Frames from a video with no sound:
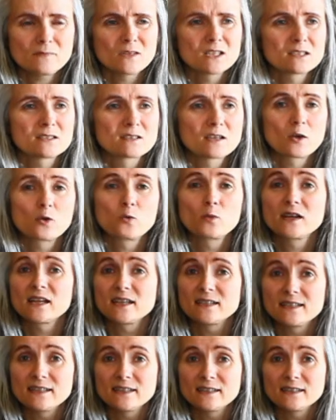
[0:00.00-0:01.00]
So what
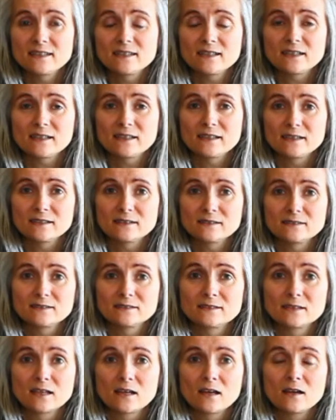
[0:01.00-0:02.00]
I did
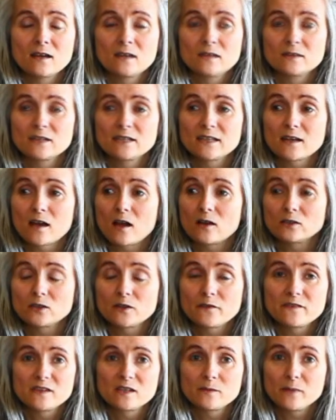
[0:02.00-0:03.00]
is get all
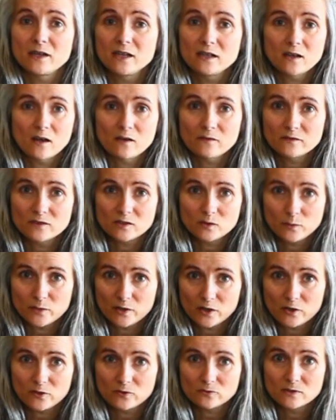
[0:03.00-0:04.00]
of the meat off the
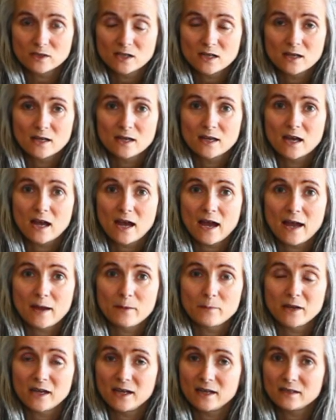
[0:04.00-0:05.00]
bone. I
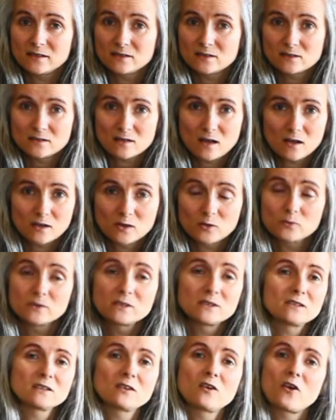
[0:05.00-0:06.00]
made stock
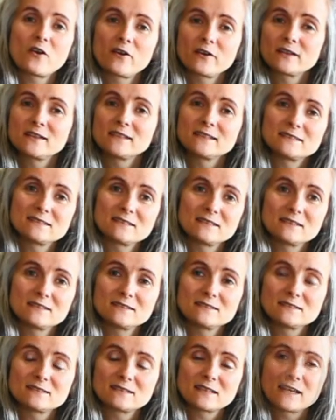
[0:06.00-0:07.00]
with the
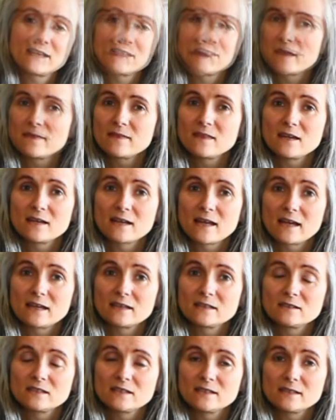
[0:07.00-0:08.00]
carcasses, and then
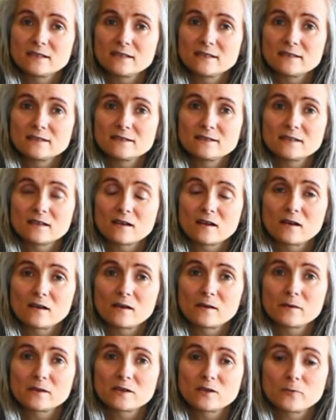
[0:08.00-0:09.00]
I did
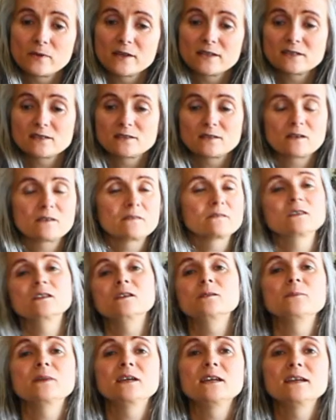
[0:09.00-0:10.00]
the rest of
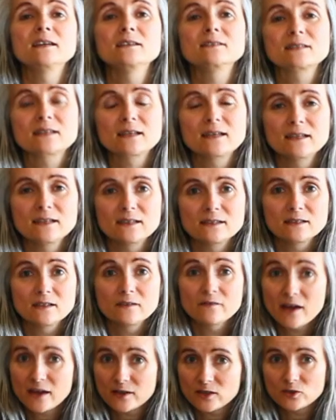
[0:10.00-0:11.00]
the meat in the
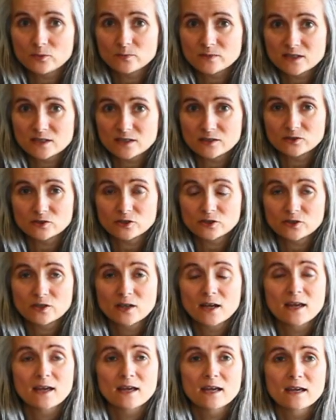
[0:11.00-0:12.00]
vacuum sealer
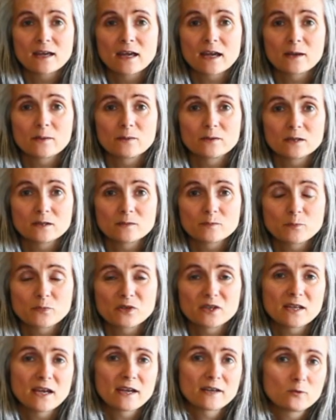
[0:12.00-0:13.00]
and
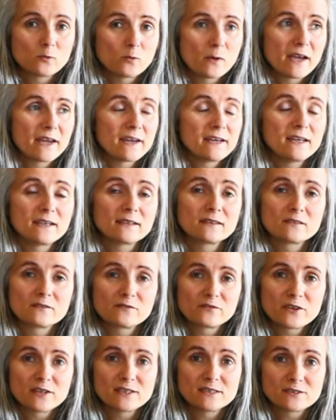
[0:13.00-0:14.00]
put that away in the
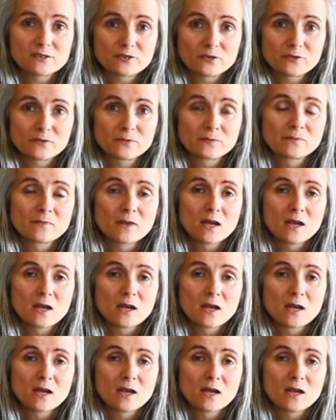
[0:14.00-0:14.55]
freezer.